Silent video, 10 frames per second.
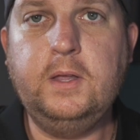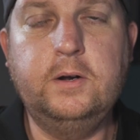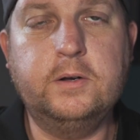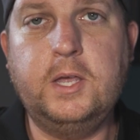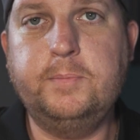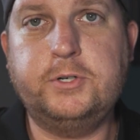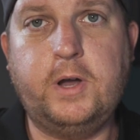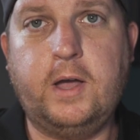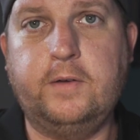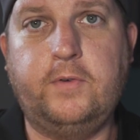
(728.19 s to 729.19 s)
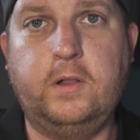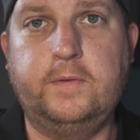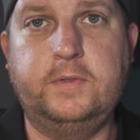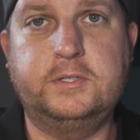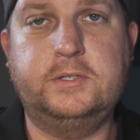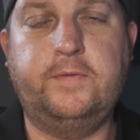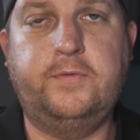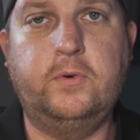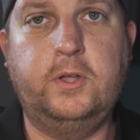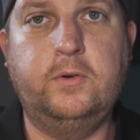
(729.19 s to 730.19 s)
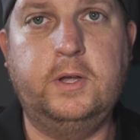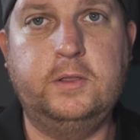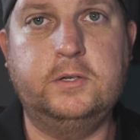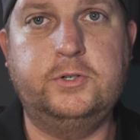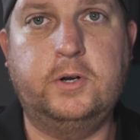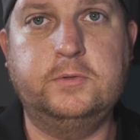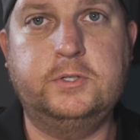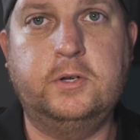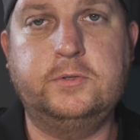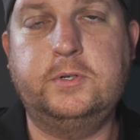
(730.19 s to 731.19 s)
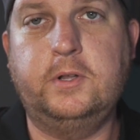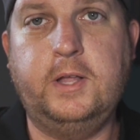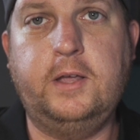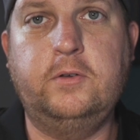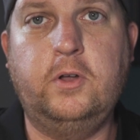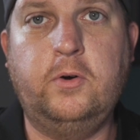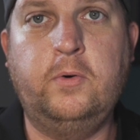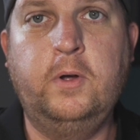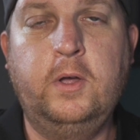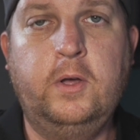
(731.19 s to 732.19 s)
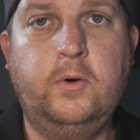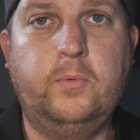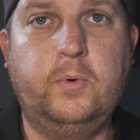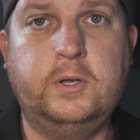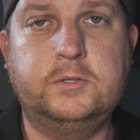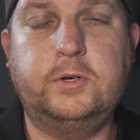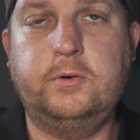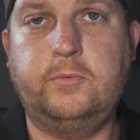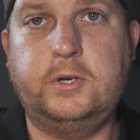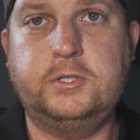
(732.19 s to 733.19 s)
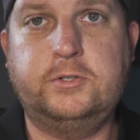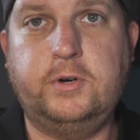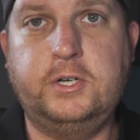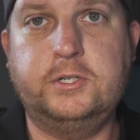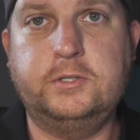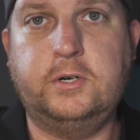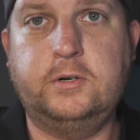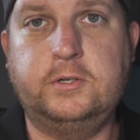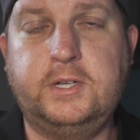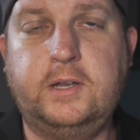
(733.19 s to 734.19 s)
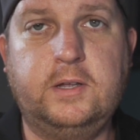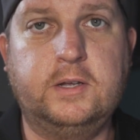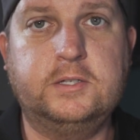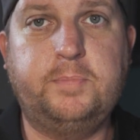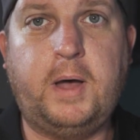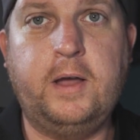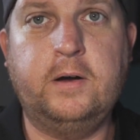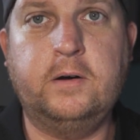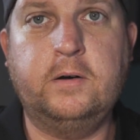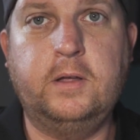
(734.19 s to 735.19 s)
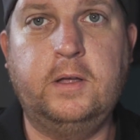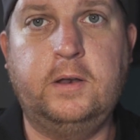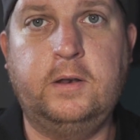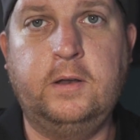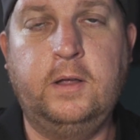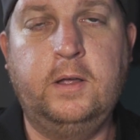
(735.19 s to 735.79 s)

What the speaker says: It'll keep track of all of this stuff for you in the Dronezone, so it'll let you know when certain registrations are set to expire, and